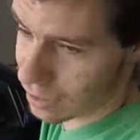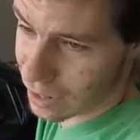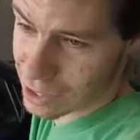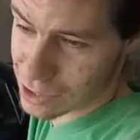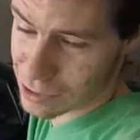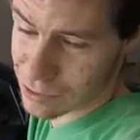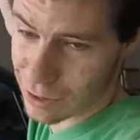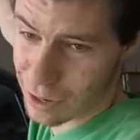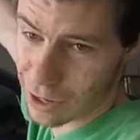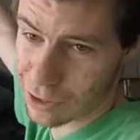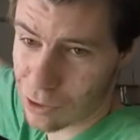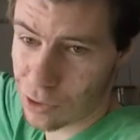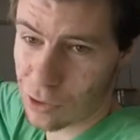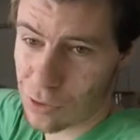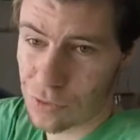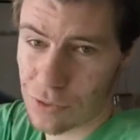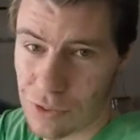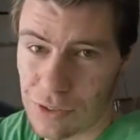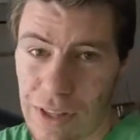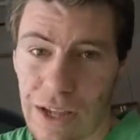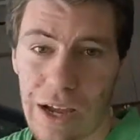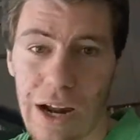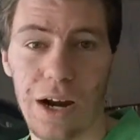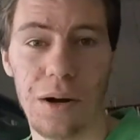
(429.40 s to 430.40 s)
That's right over
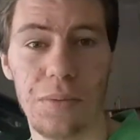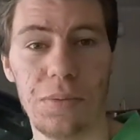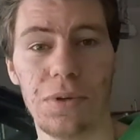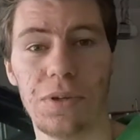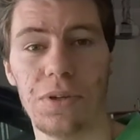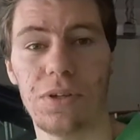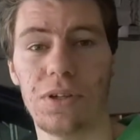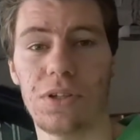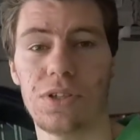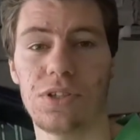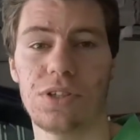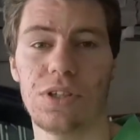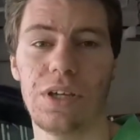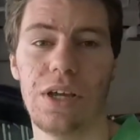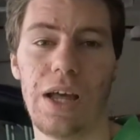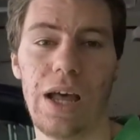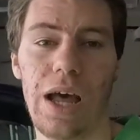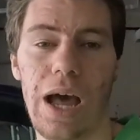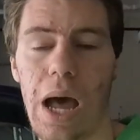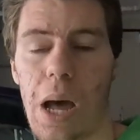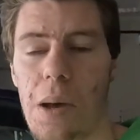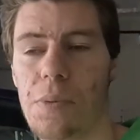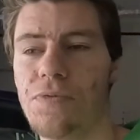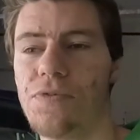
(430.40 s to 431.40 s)
there, because
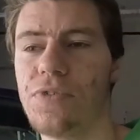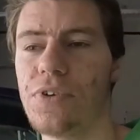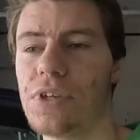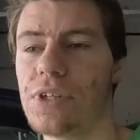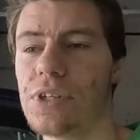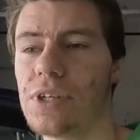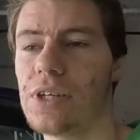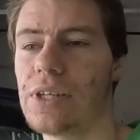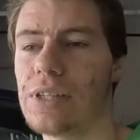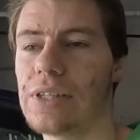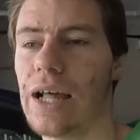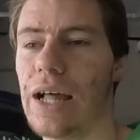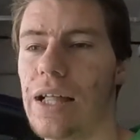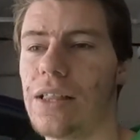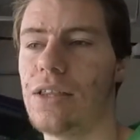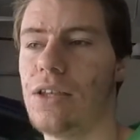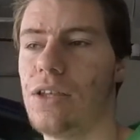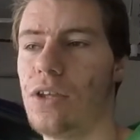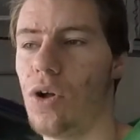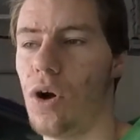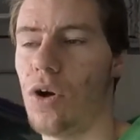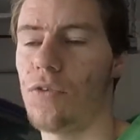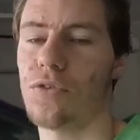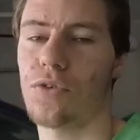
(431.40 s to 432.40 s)
I'm thinking that
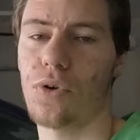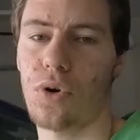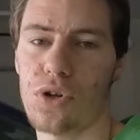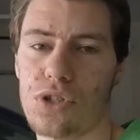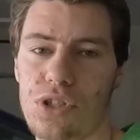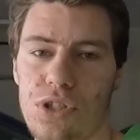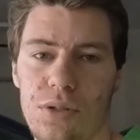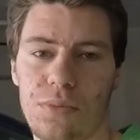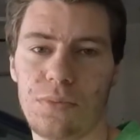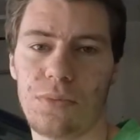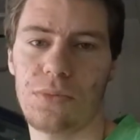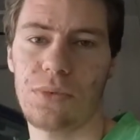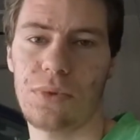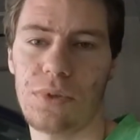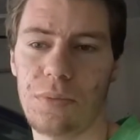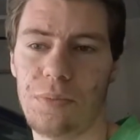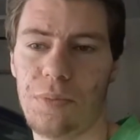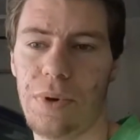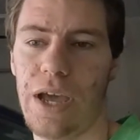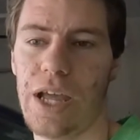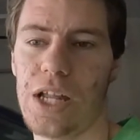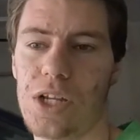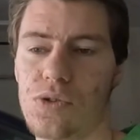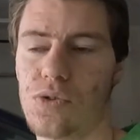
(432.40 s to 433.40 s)
of course the
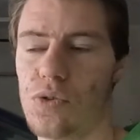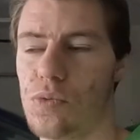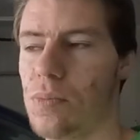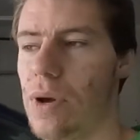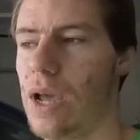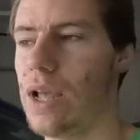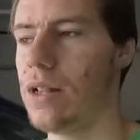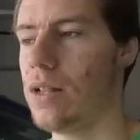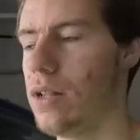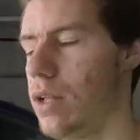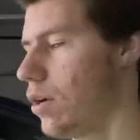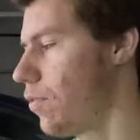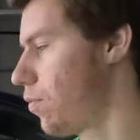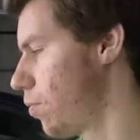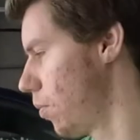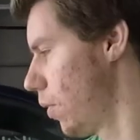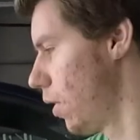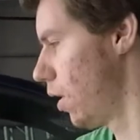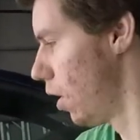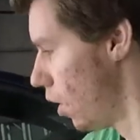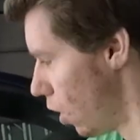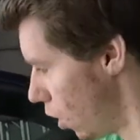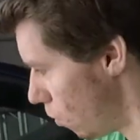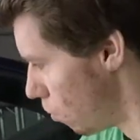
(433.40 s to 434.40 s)
page will mainly
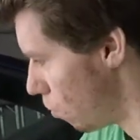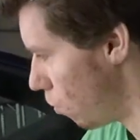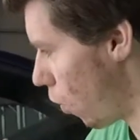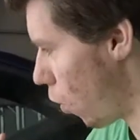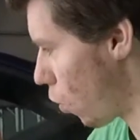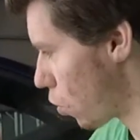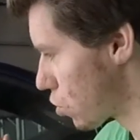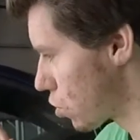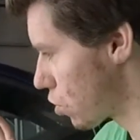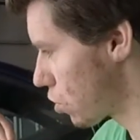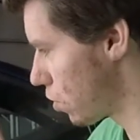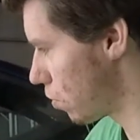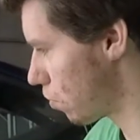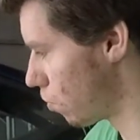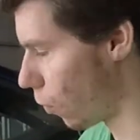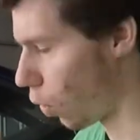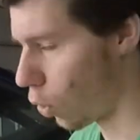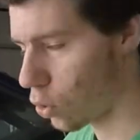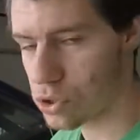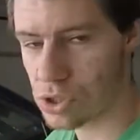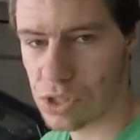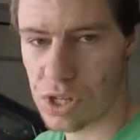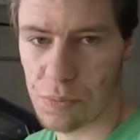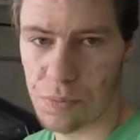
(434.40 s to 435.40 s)

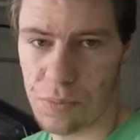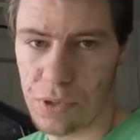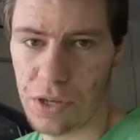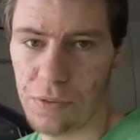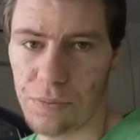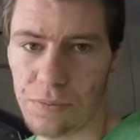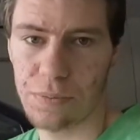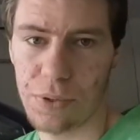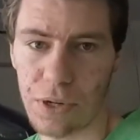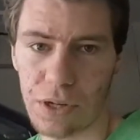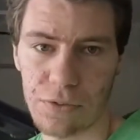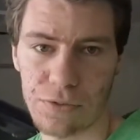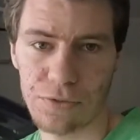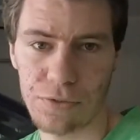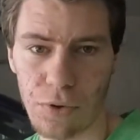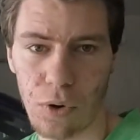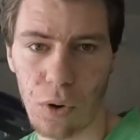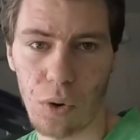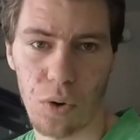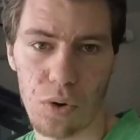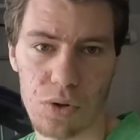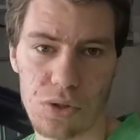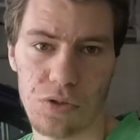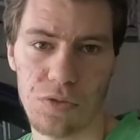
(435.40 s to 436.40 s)
mostly be picked
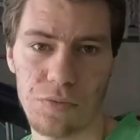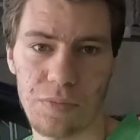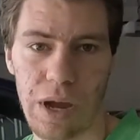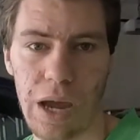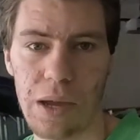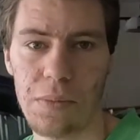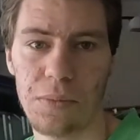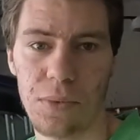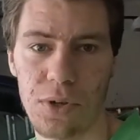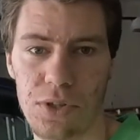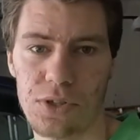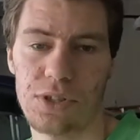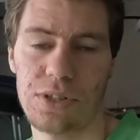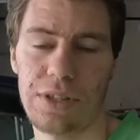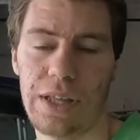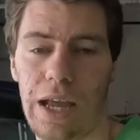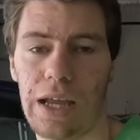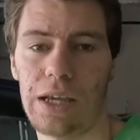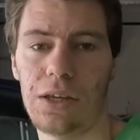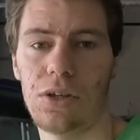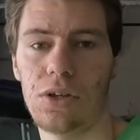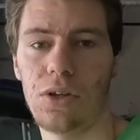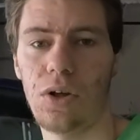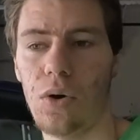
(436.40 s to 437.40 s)
photos of my
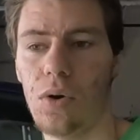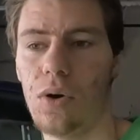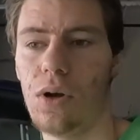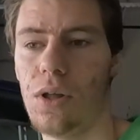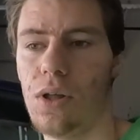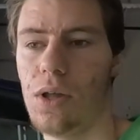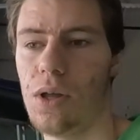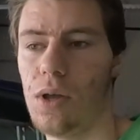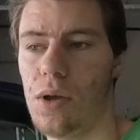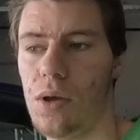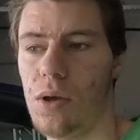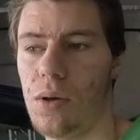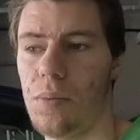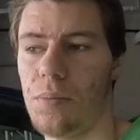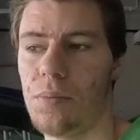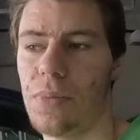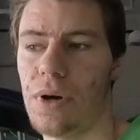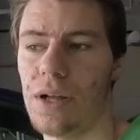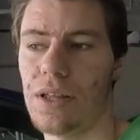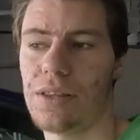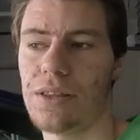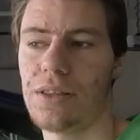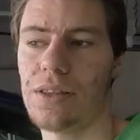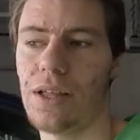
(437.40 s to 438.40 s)
Mustang,
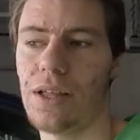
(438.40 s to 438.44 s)
but